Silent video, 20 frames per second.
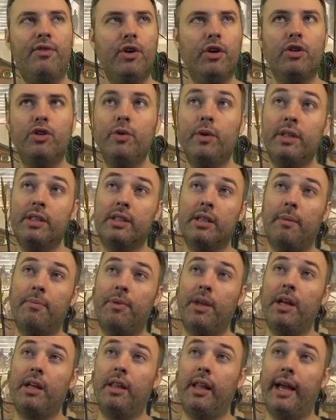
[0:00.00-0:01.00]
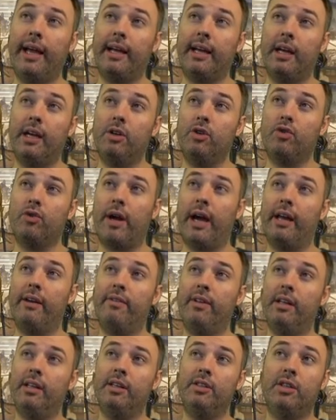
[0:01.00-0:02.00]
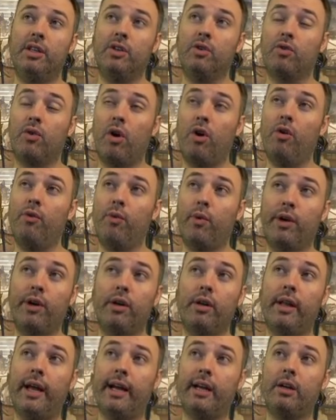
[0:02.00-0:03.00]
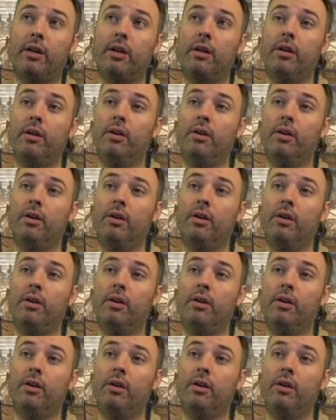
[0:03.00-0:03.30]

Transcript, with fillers: if you're doing something like a Dryad of the Elysian Grove, where you're like